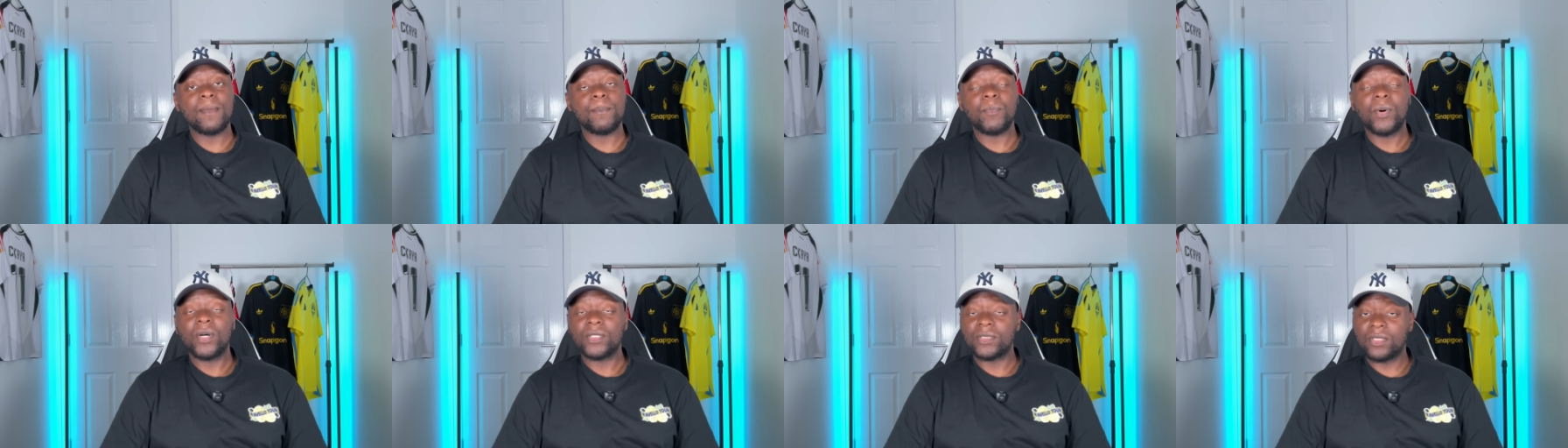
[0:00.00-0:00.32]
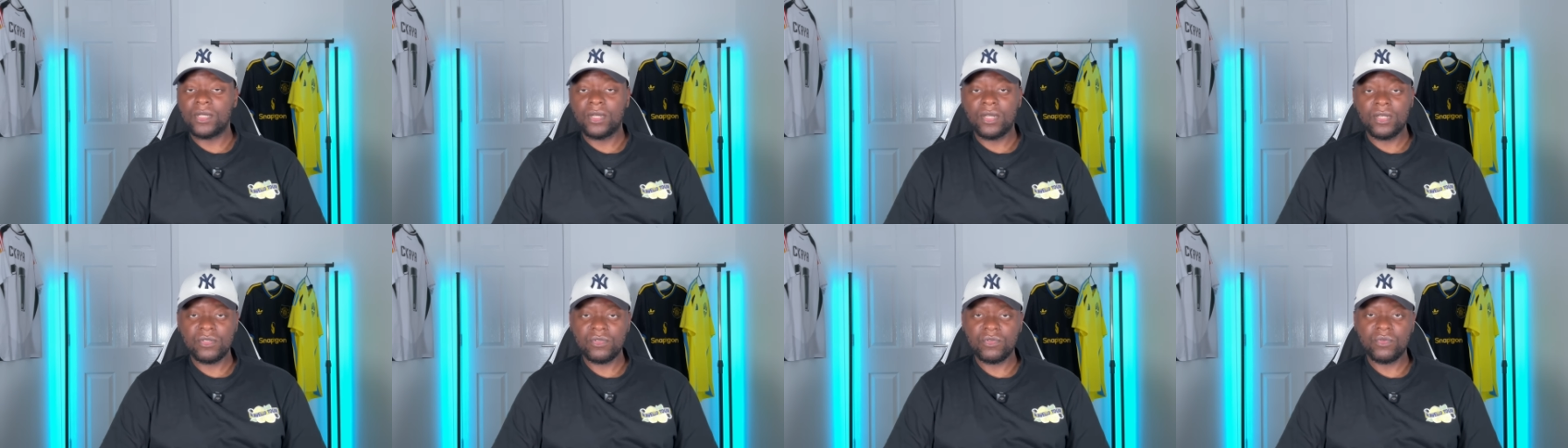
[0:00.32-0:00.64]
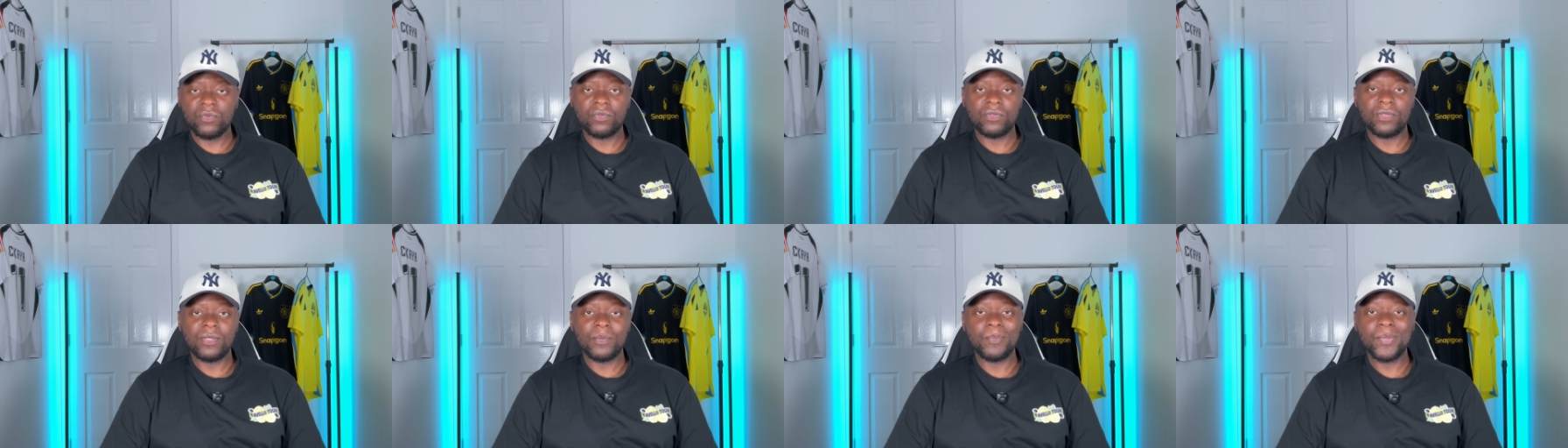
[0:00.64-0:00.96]
podcast
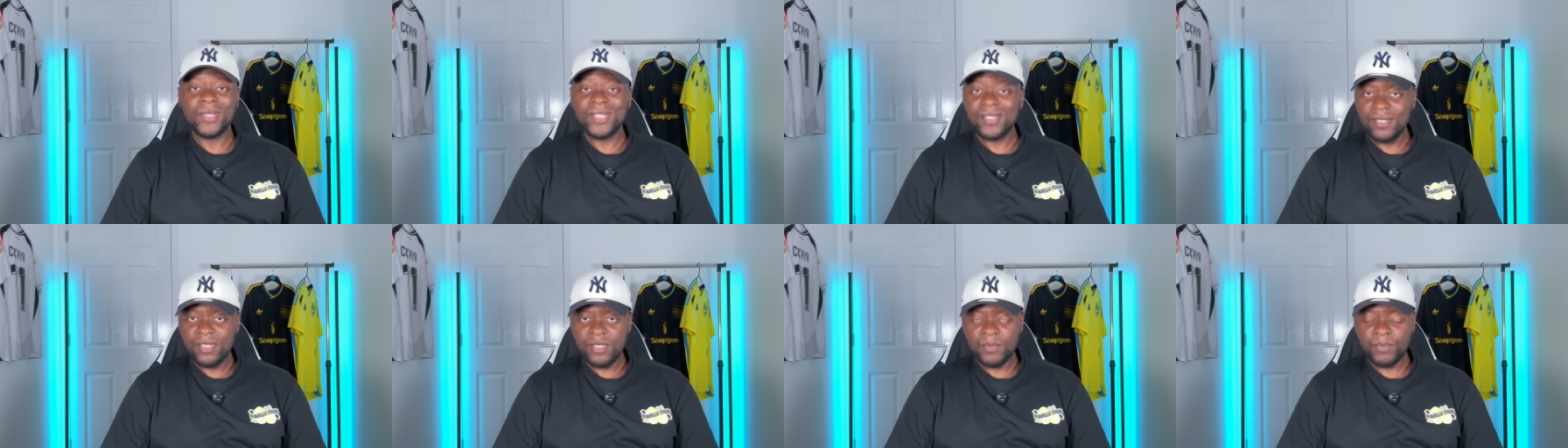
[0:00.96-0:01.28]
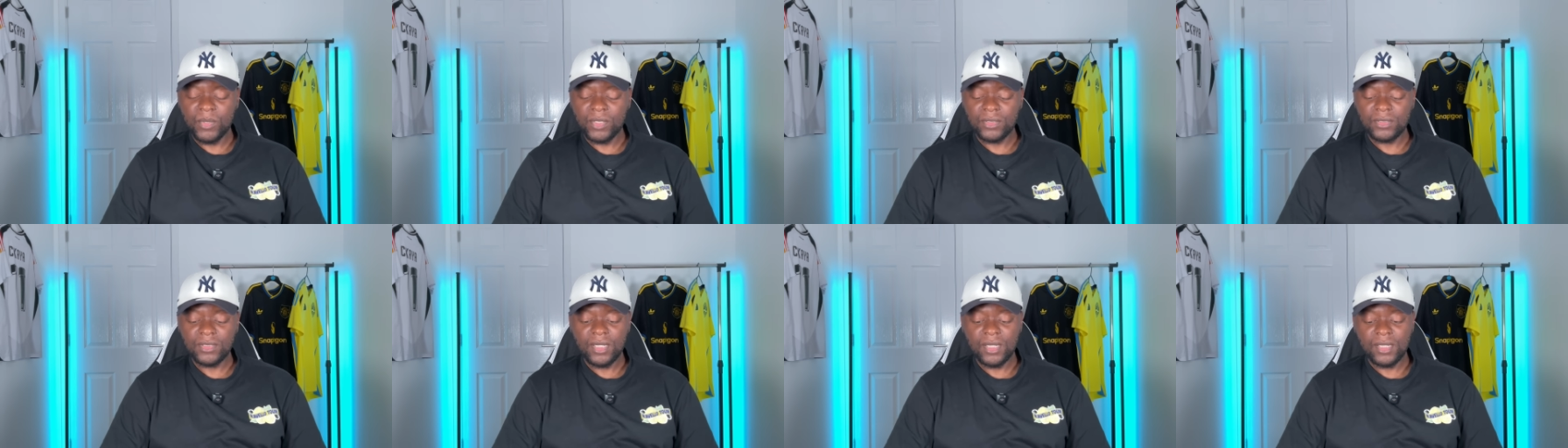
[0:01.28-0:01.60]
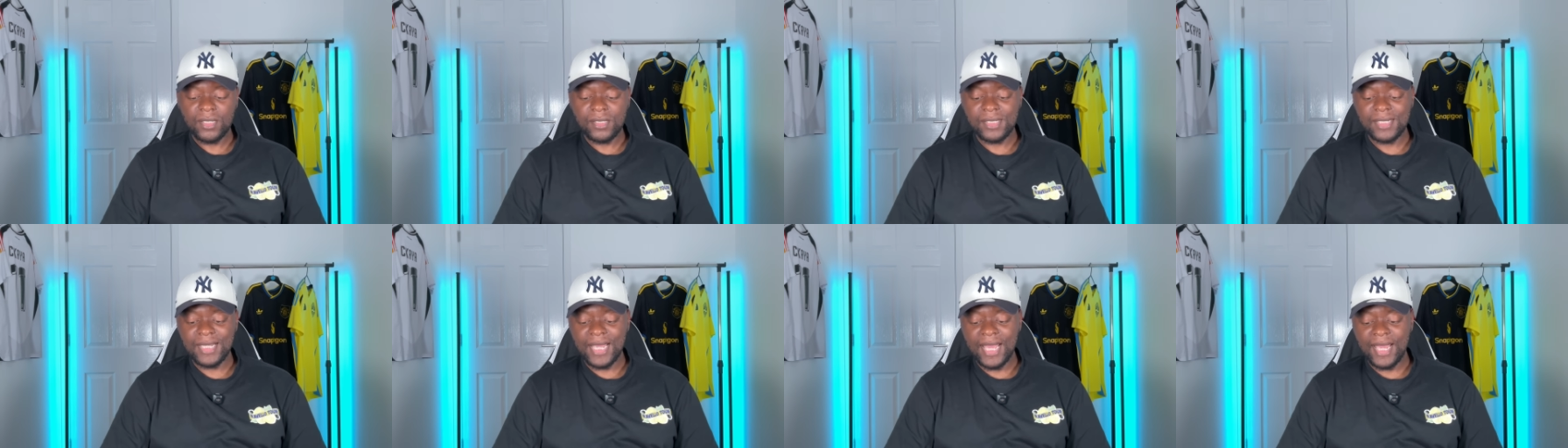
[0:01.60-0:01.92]
called The Business
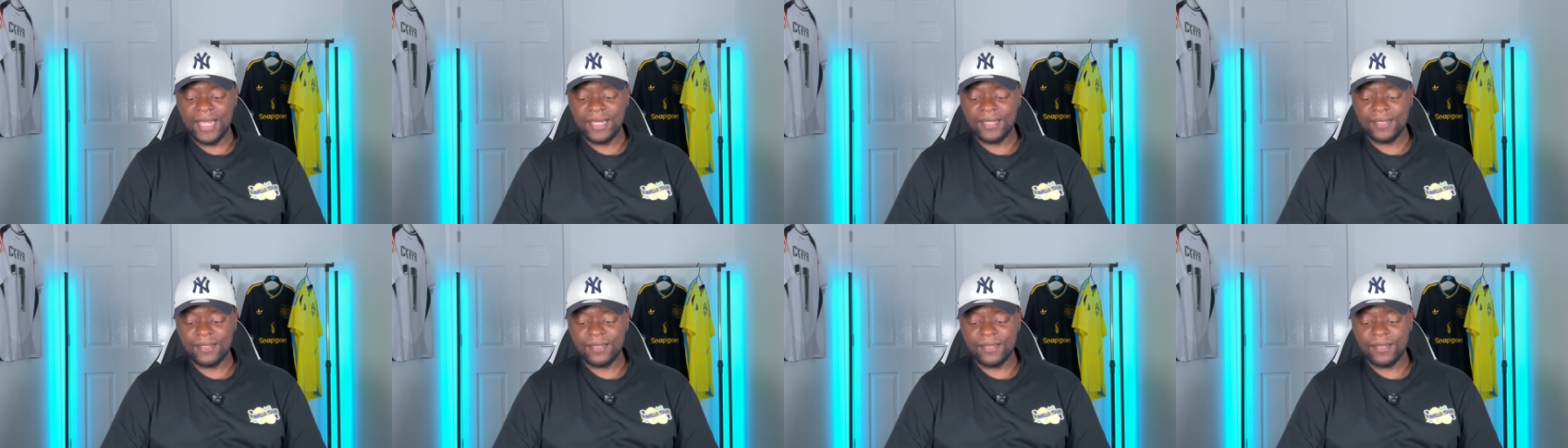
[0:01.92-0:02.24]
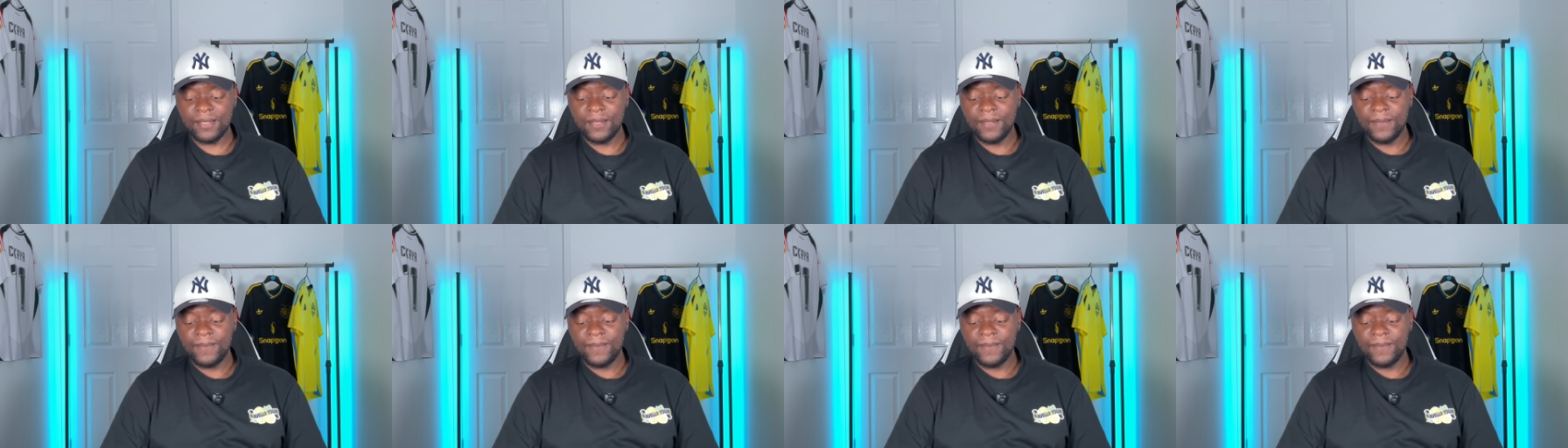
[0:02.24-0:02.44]
Podcast, and